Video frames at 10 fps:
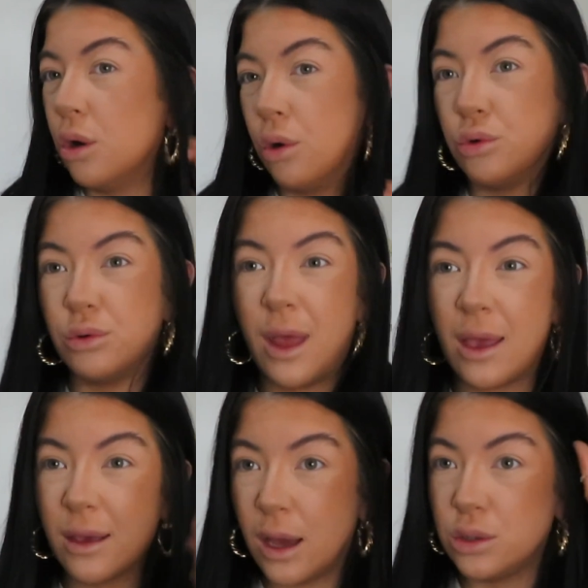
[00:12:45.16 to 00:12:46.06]
on your
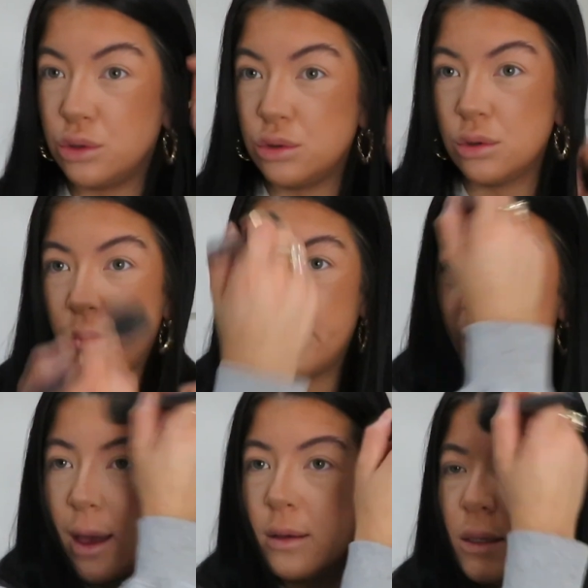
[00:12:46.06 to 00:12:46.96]
neck, and you do not want
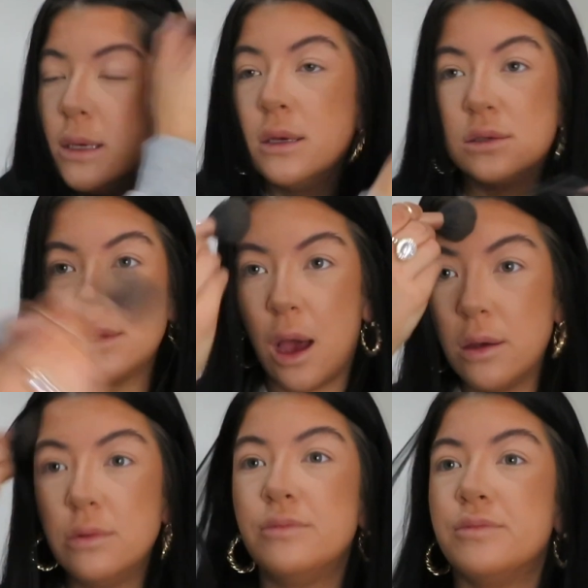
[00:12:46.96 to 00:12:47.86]
that.
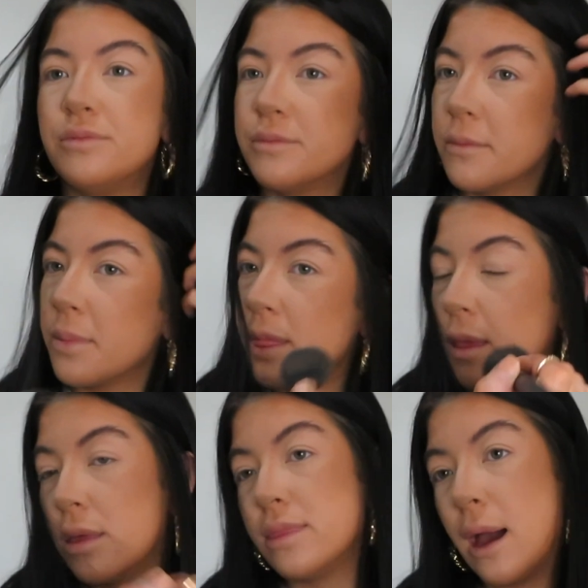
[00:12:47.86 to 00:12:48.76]
So
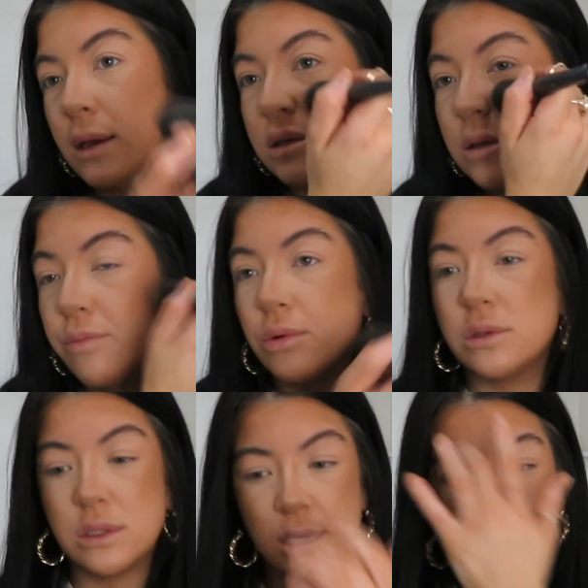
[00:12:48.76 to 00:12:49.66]
that is the
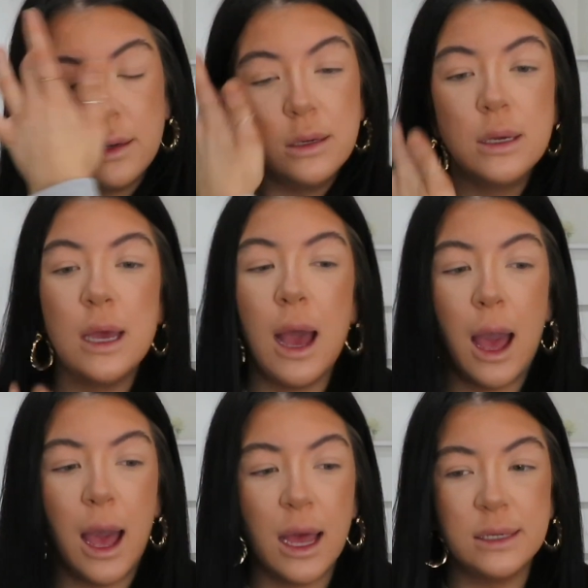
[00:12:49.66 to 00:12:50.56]
bronze done,
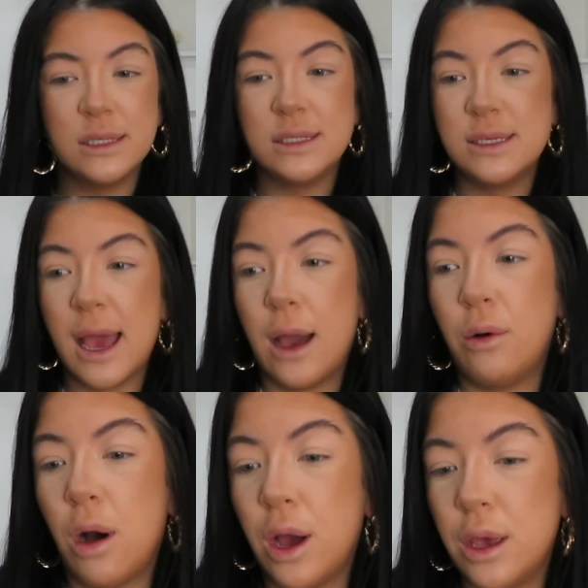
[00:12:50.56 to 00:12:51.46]
and
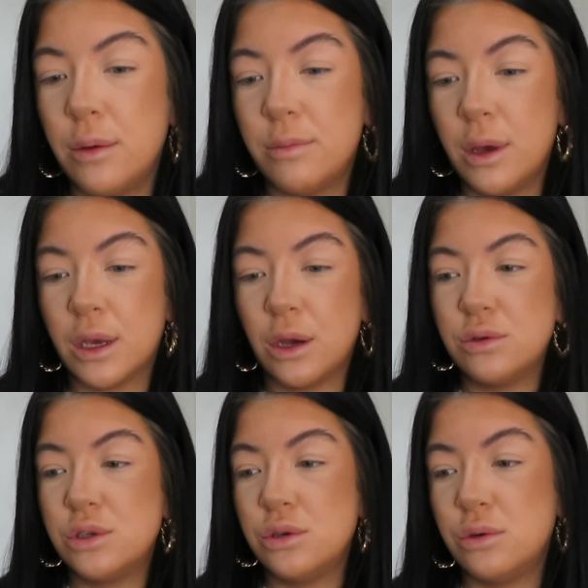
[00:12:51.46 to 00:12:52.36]
now I'm
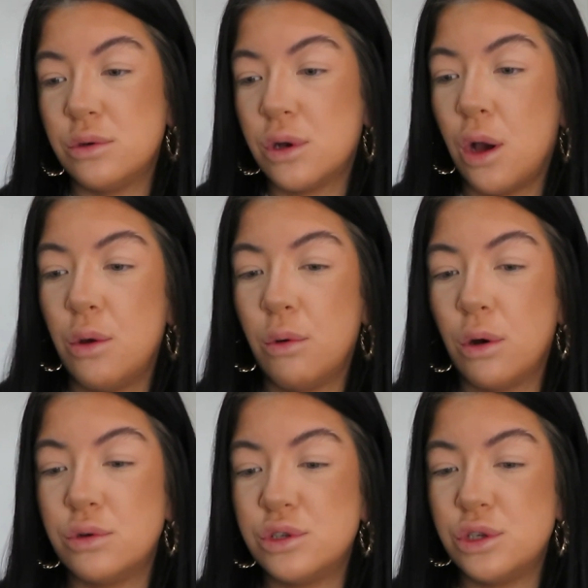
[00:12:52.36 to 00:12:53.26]
going to go
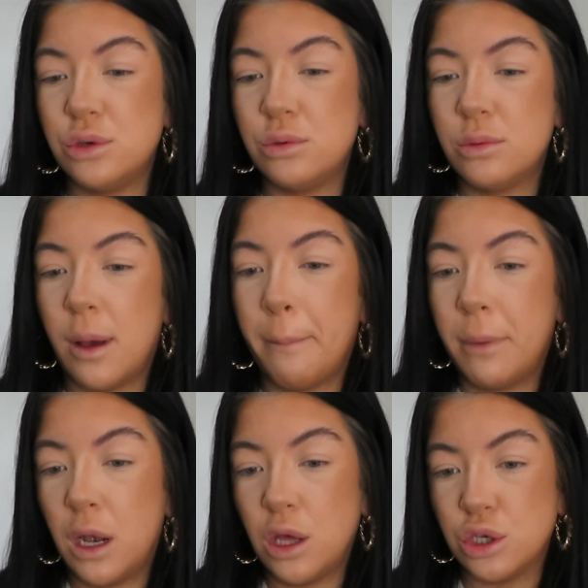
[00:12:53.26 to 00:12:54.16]
on to
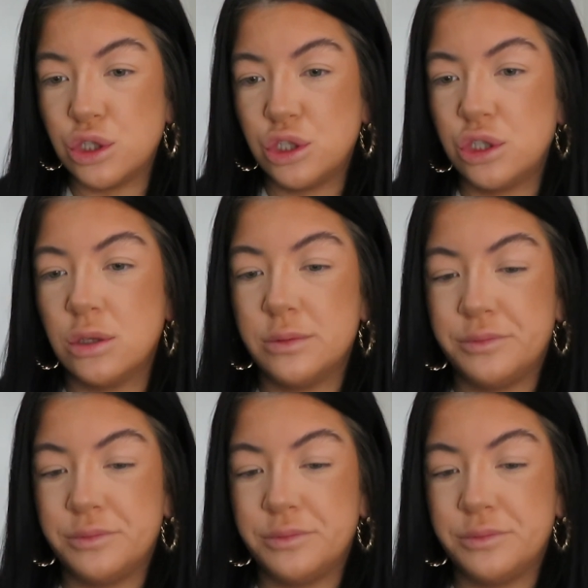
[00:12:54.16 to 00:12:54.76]
blush.